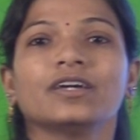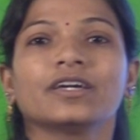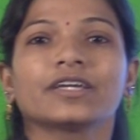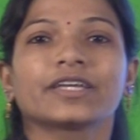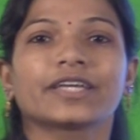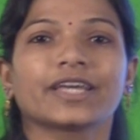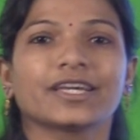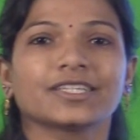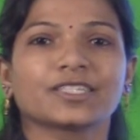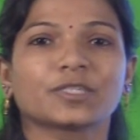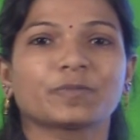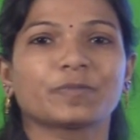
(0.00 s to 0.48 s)

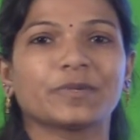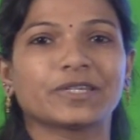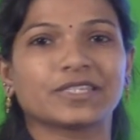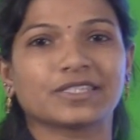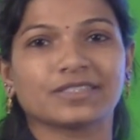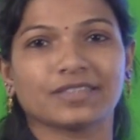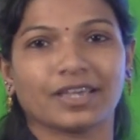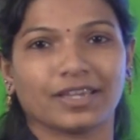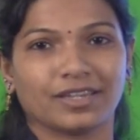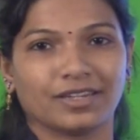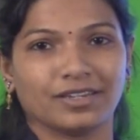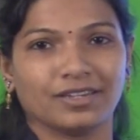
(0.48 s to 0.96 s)
caspase
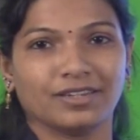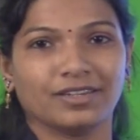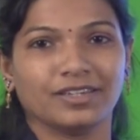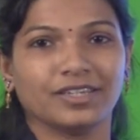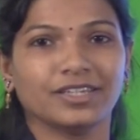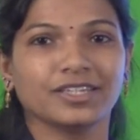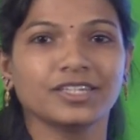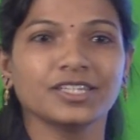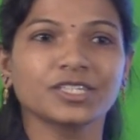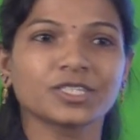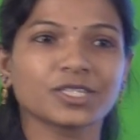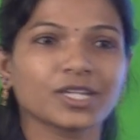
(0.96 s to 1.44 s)
9.
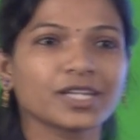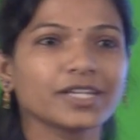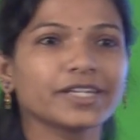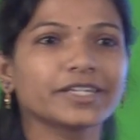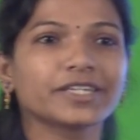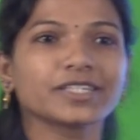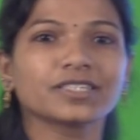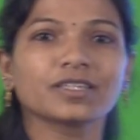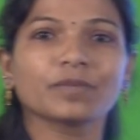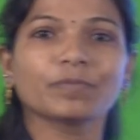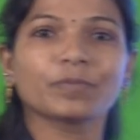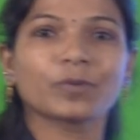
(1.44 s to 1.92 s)
Initially
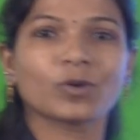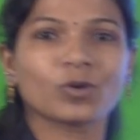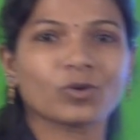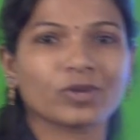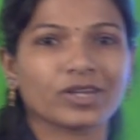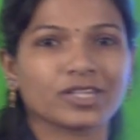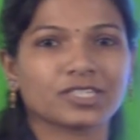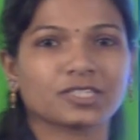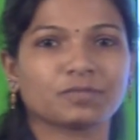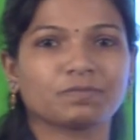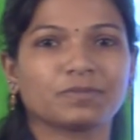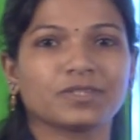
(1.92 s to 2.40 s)
it is a
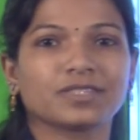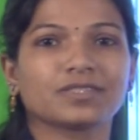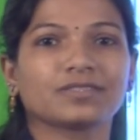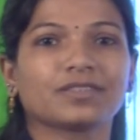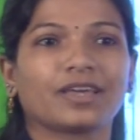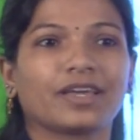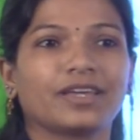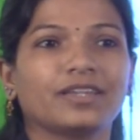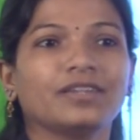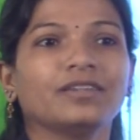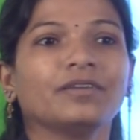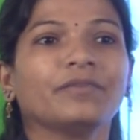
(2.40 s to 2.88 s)
procaspase
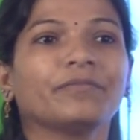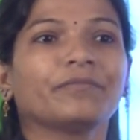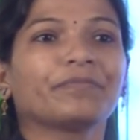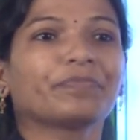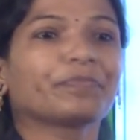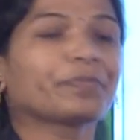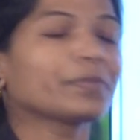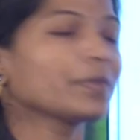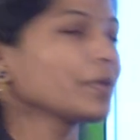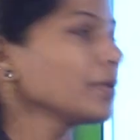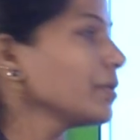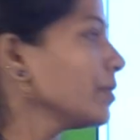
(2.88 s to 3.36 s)
9,
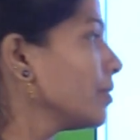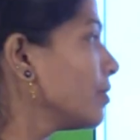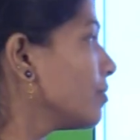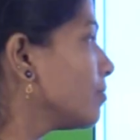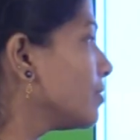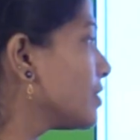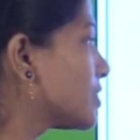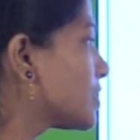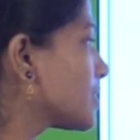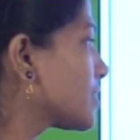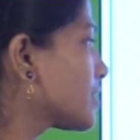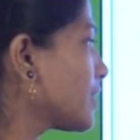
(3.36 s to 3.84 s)

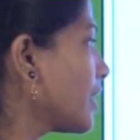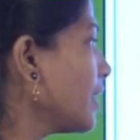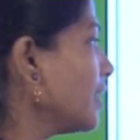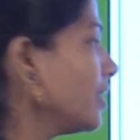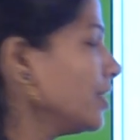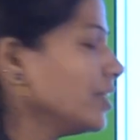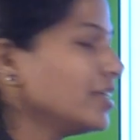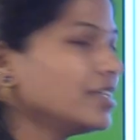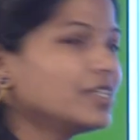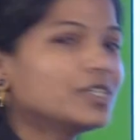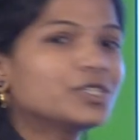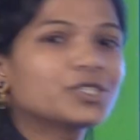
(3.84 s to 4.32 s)
which is an
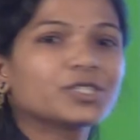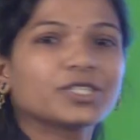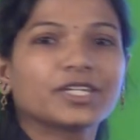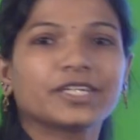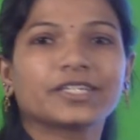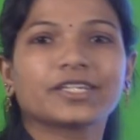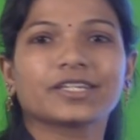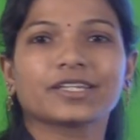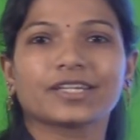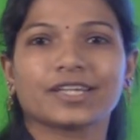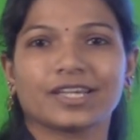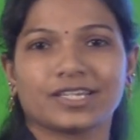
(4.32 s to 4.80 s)

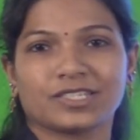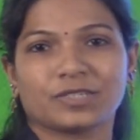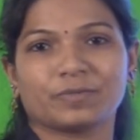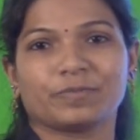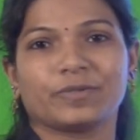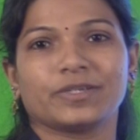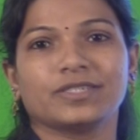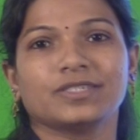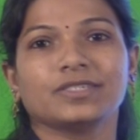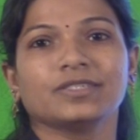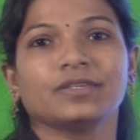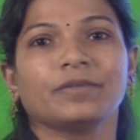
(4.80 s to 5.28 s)
initiator
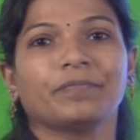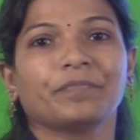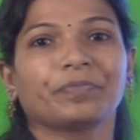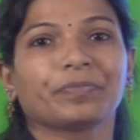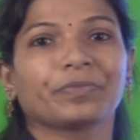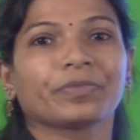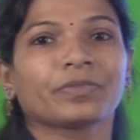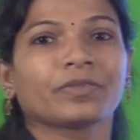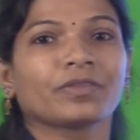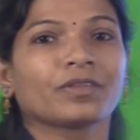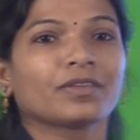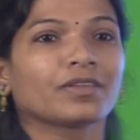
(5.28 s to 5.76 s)
caspase.
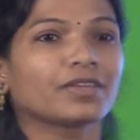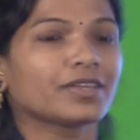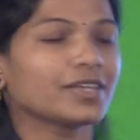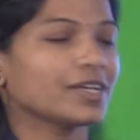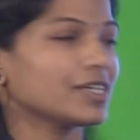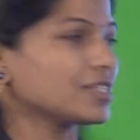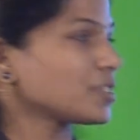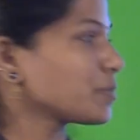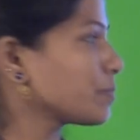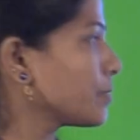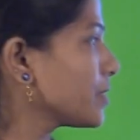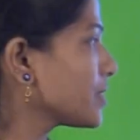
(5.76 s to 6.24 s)

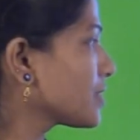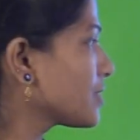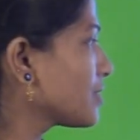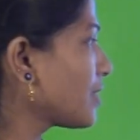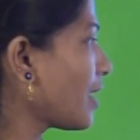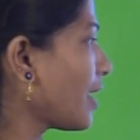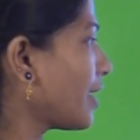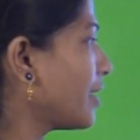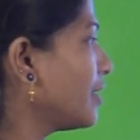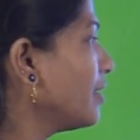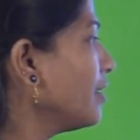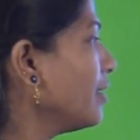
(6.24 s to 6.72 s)
Caspase
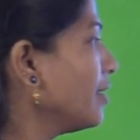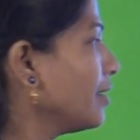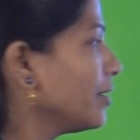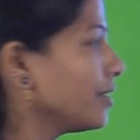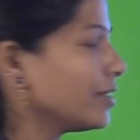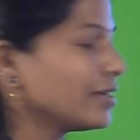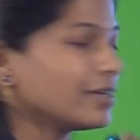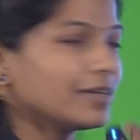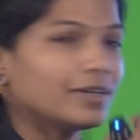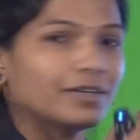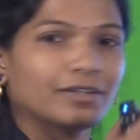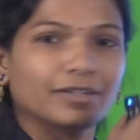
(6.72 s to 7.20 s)
9
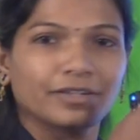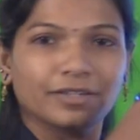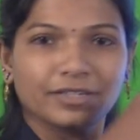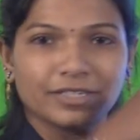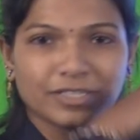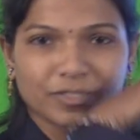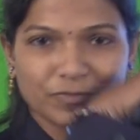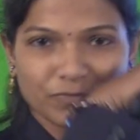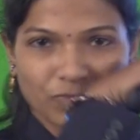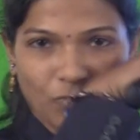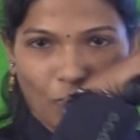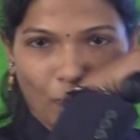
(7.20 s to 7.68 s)

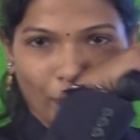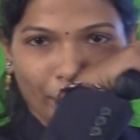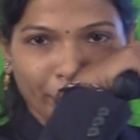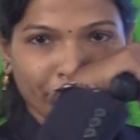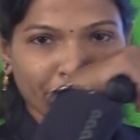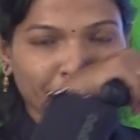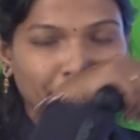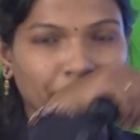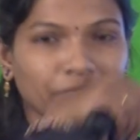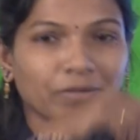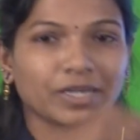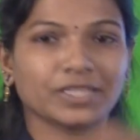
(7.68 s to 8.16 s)
is formed
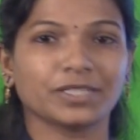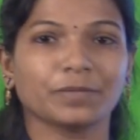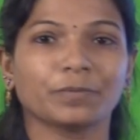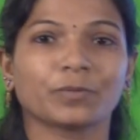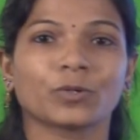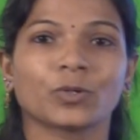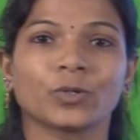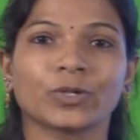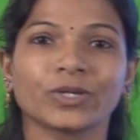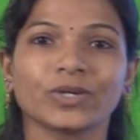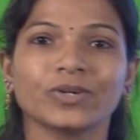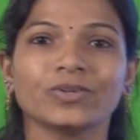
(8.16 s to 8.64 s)
by the
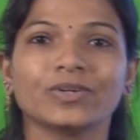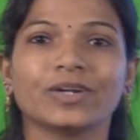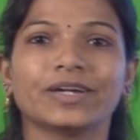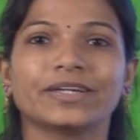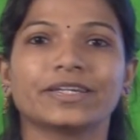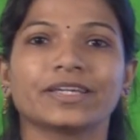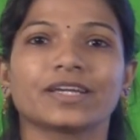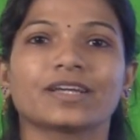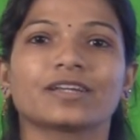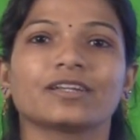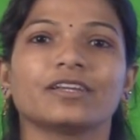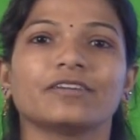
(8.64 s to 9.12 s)

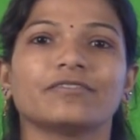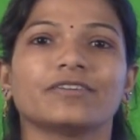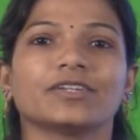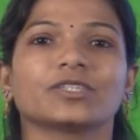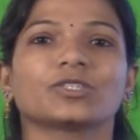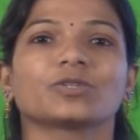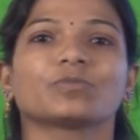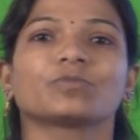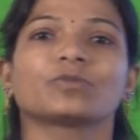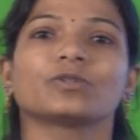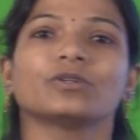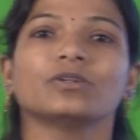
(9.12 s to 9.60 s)
proteolytic cleavage
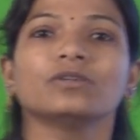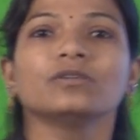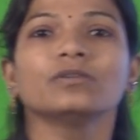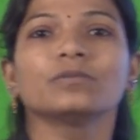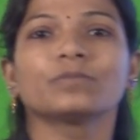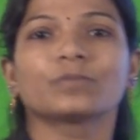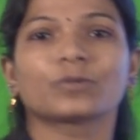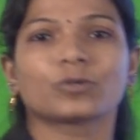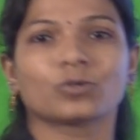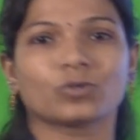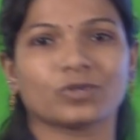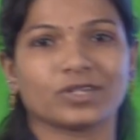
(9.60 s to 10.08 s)
of the
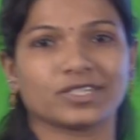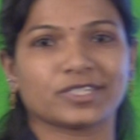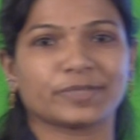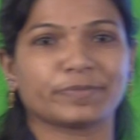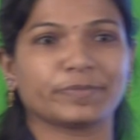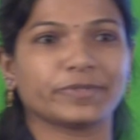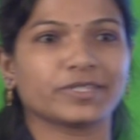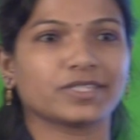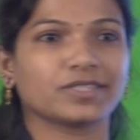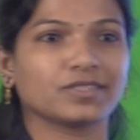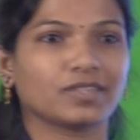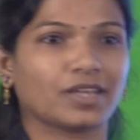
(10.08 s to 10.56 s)

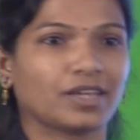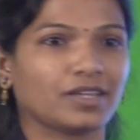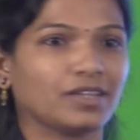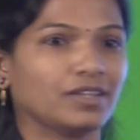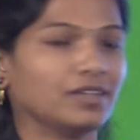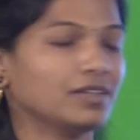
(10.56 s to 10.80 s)
procaspase 9.